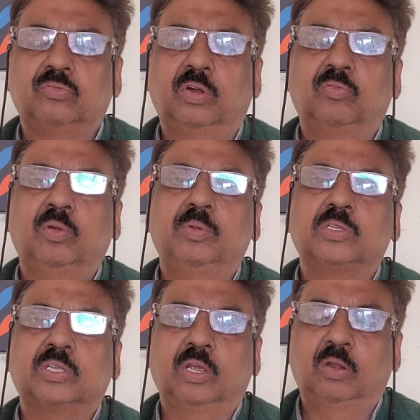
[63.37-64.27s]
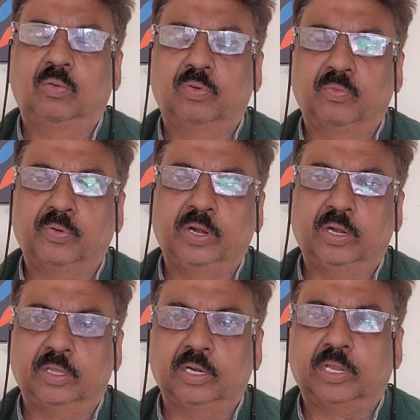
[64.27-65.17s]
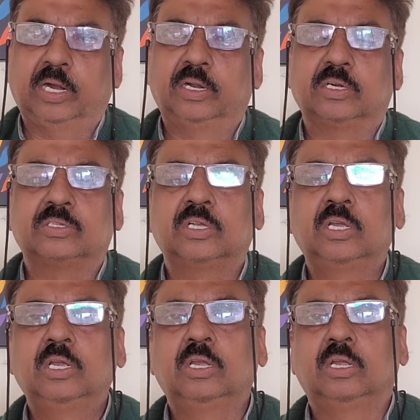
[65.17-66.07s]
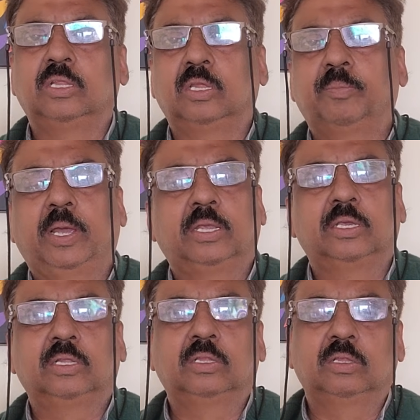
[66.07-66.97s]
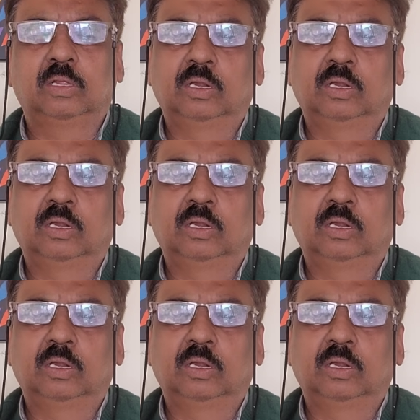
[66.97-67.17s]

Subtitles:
what will be scale of different other cadres in the banking,